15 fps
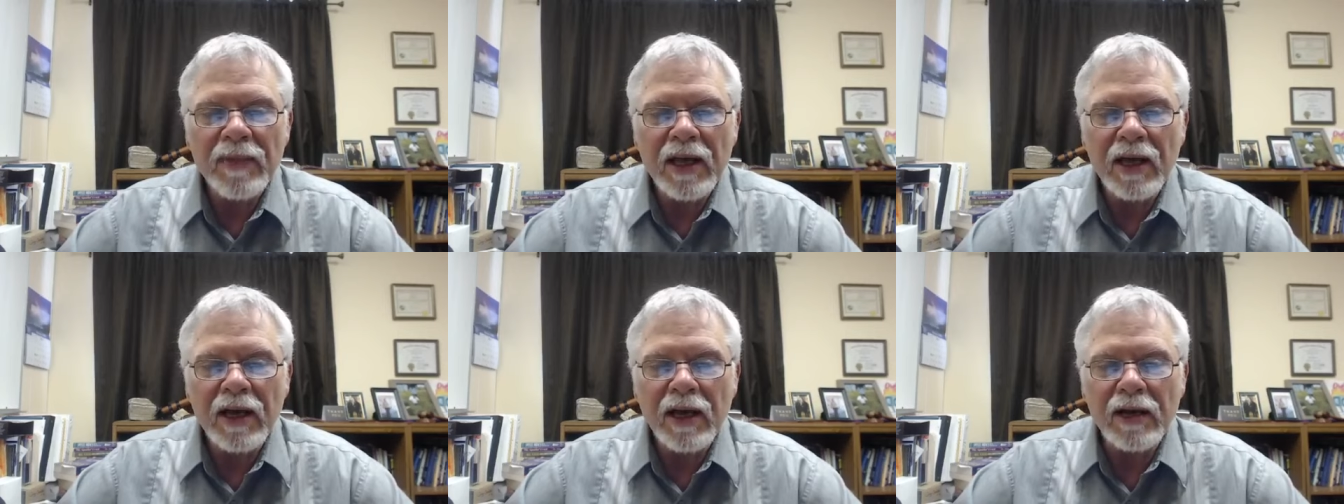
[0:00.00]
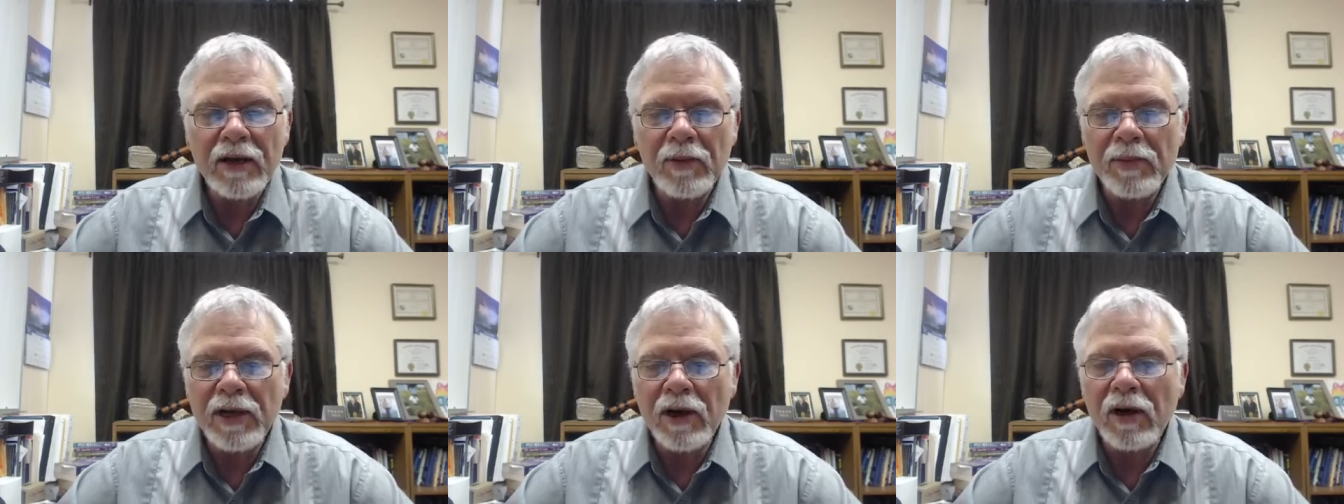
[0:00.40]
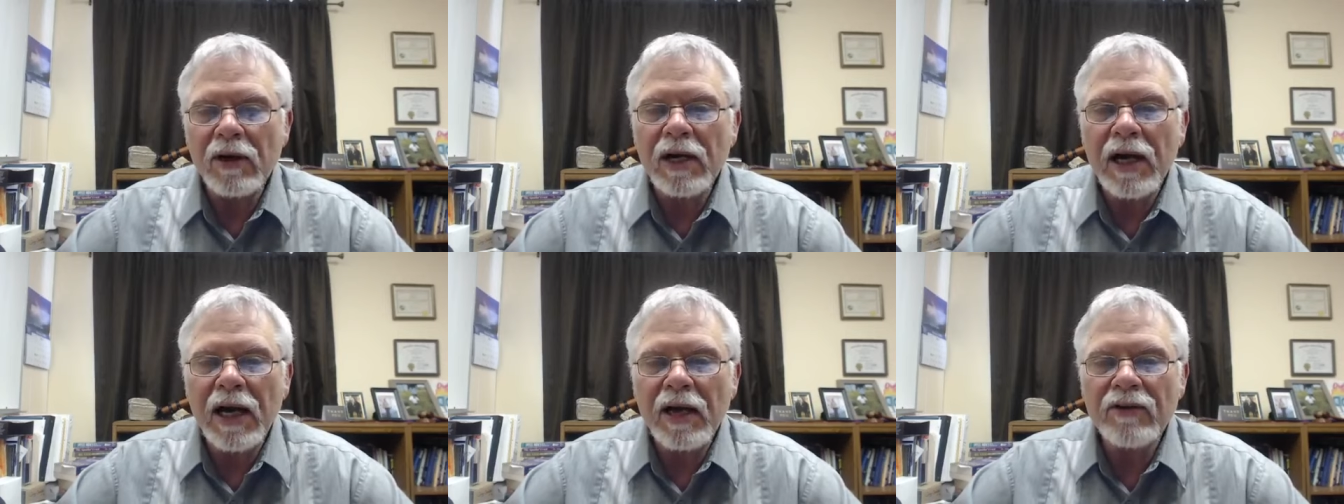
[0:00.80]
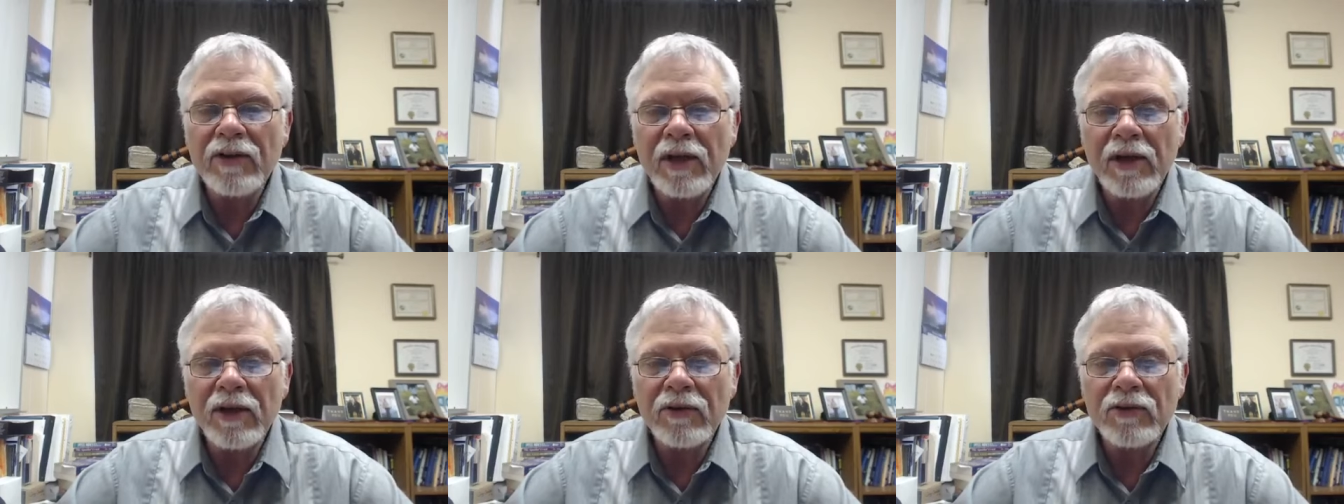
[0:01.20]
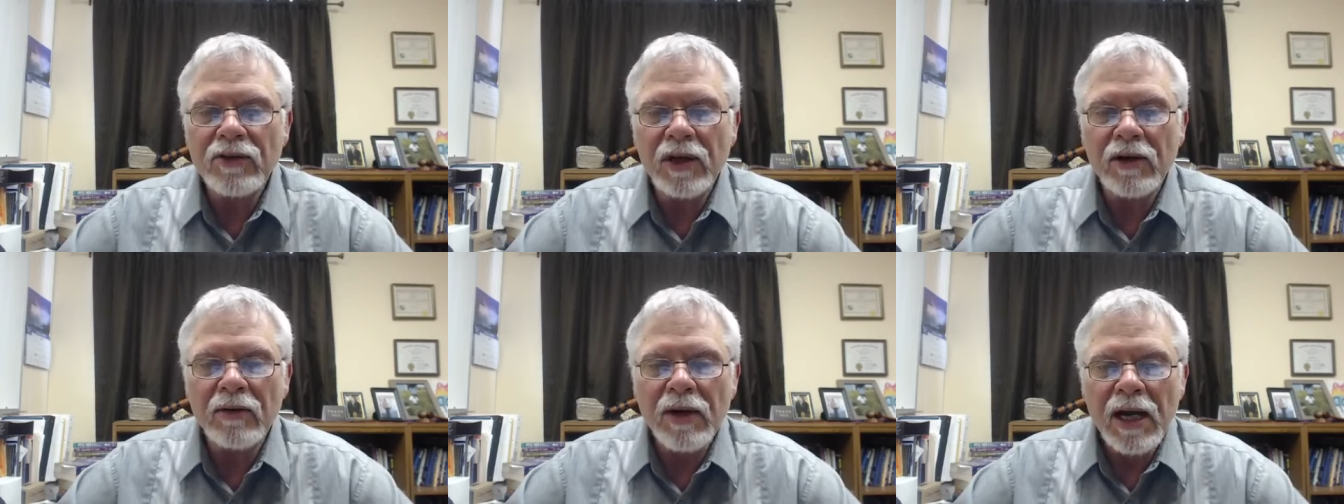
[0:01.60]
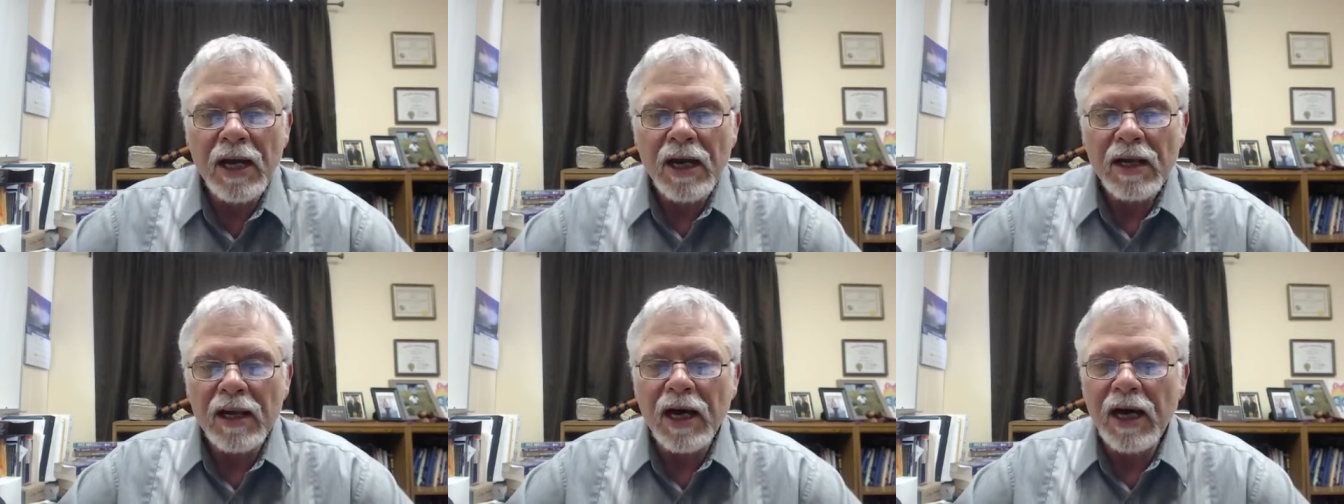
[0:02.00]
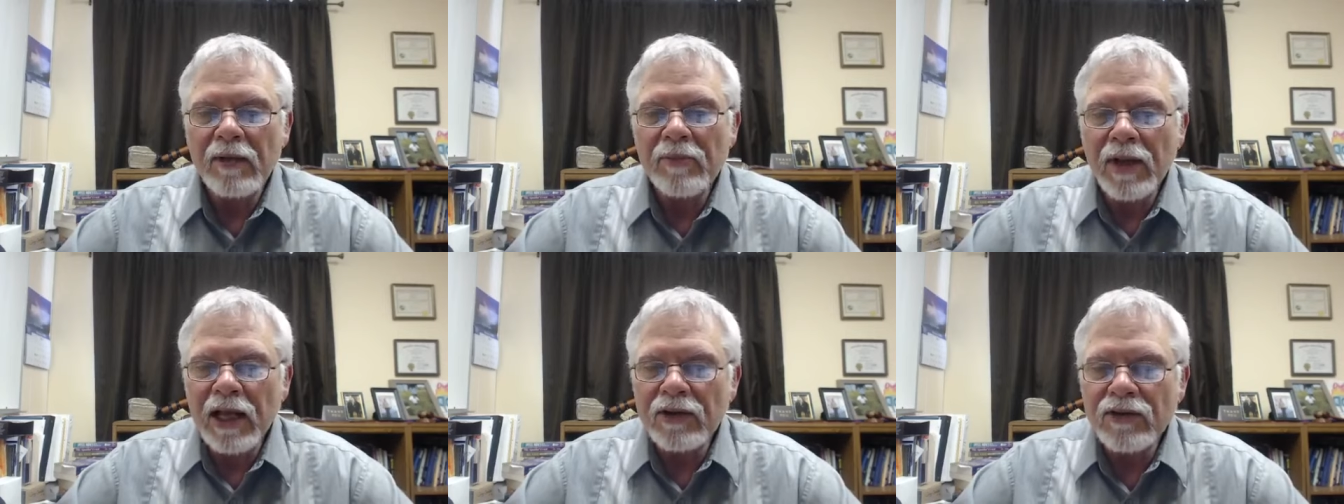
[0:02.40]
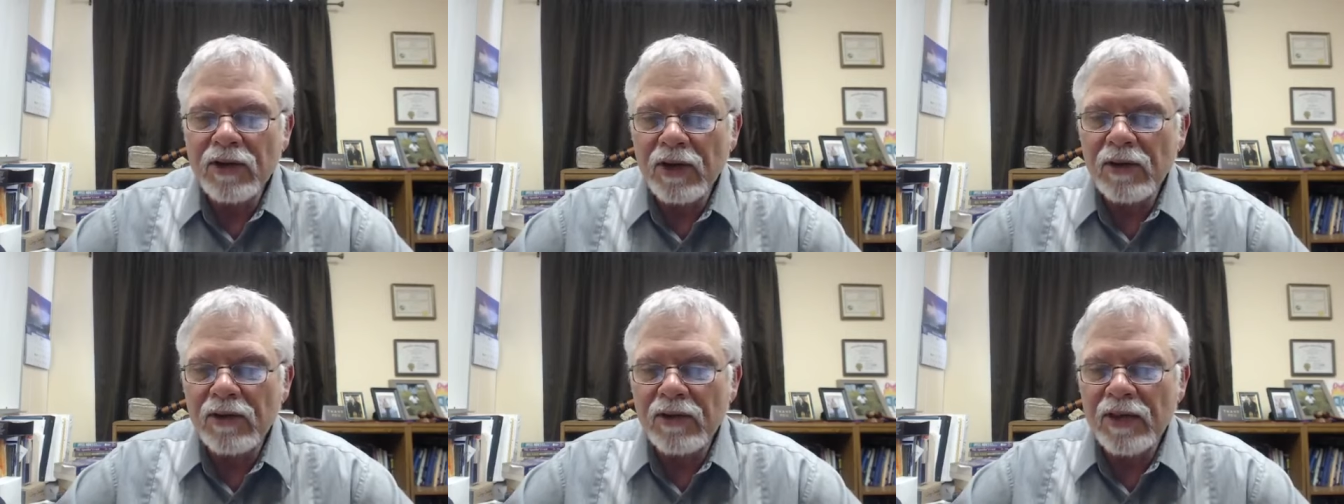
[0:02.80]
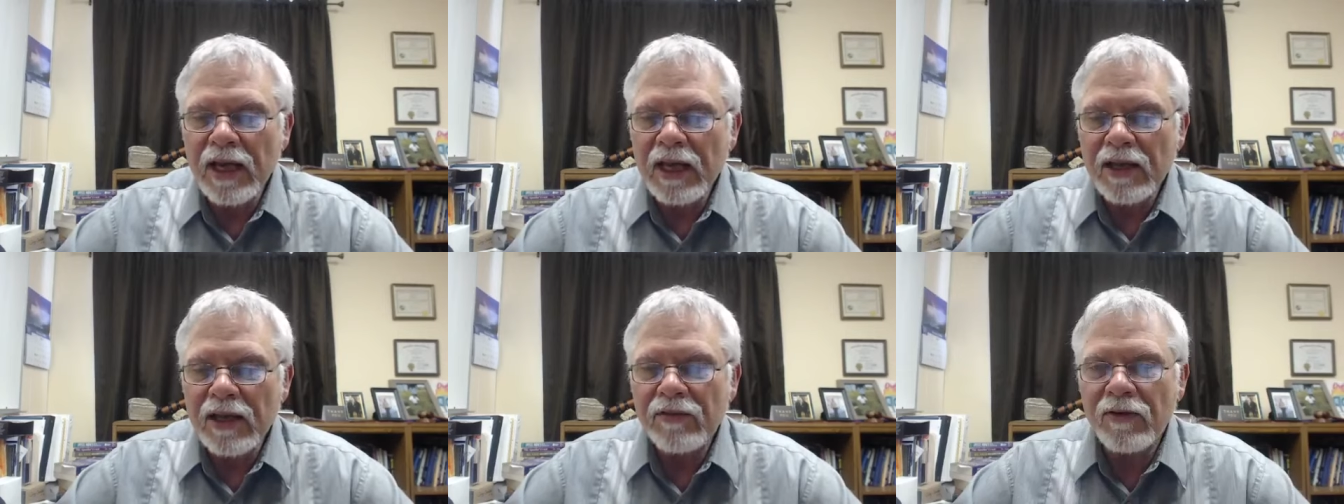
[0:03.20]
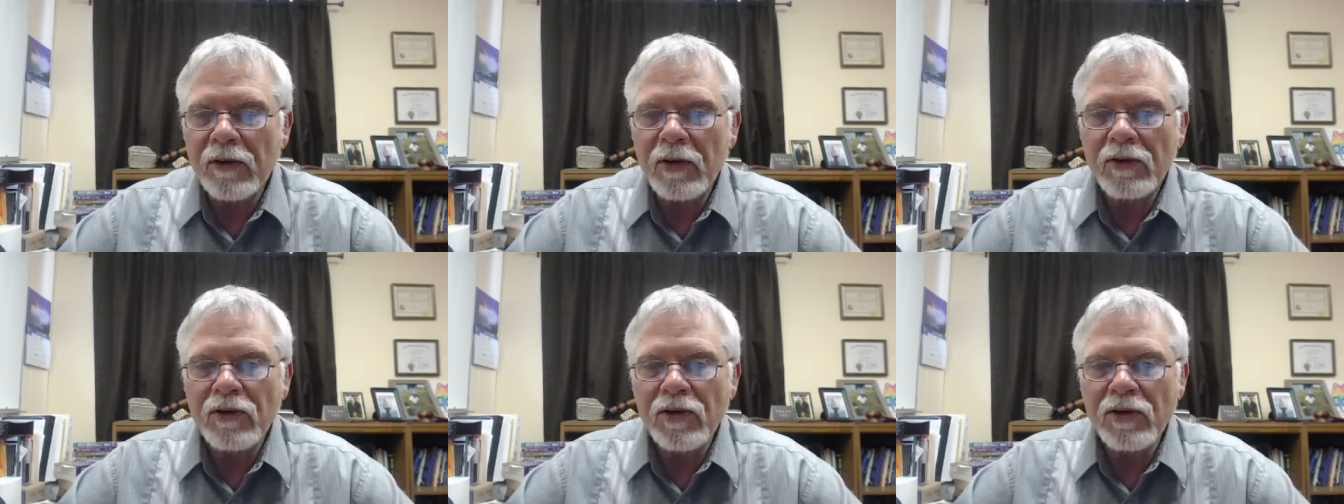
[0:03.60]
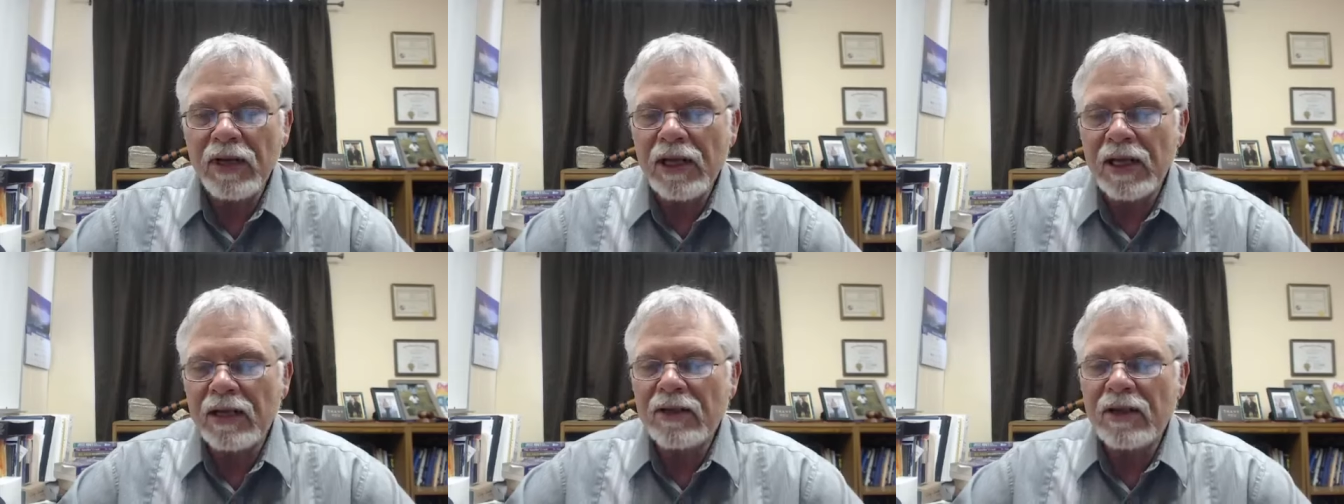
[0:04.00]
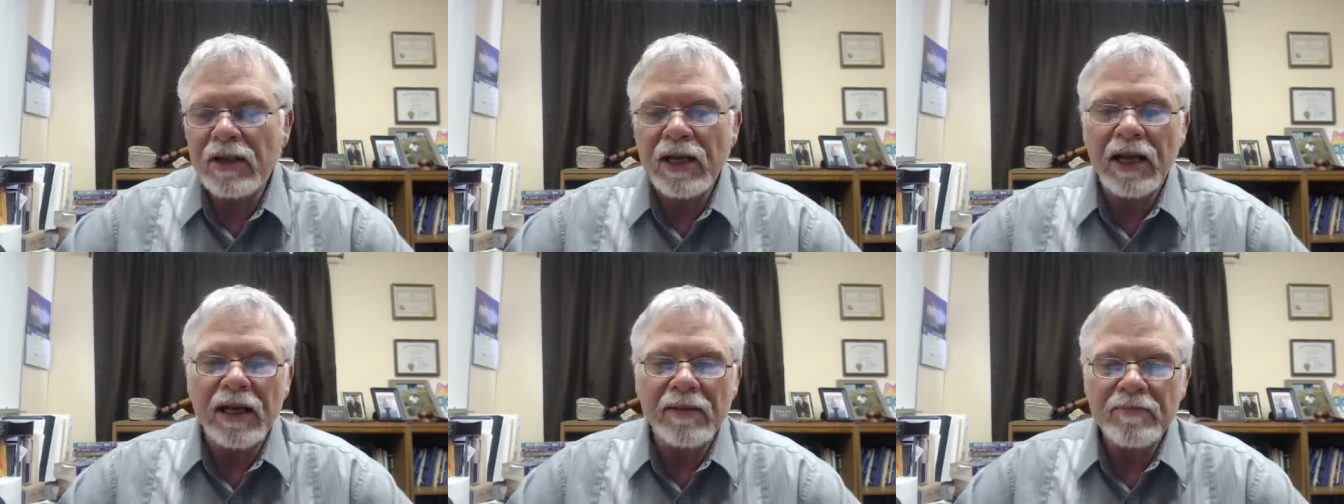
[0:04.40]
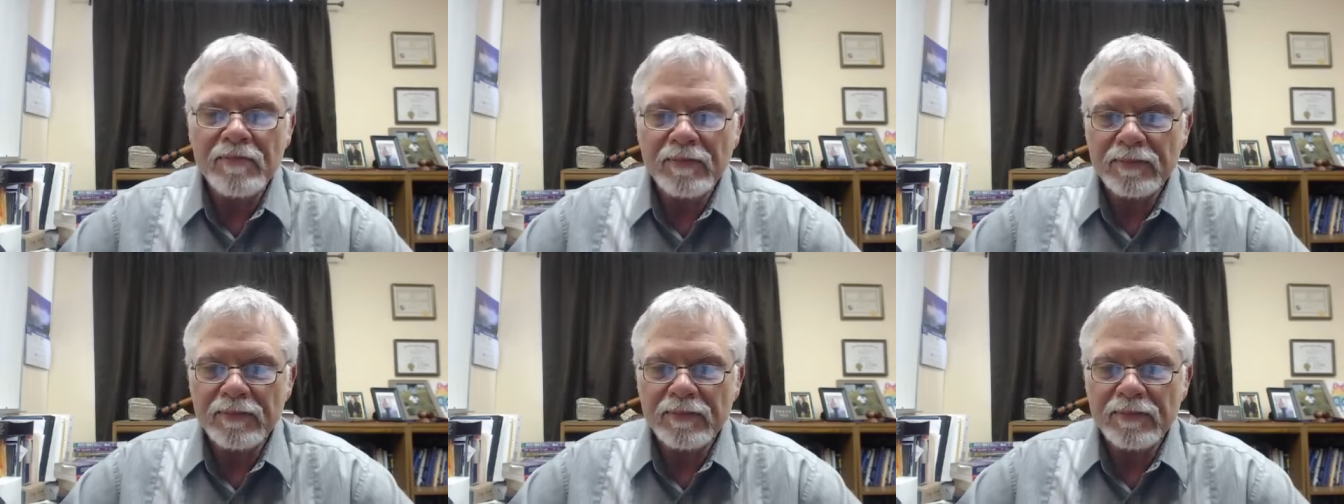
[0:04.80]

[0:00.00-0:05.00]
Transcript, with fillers: Uh, it'll be archived here. So God bless you and thank you for tuning in today.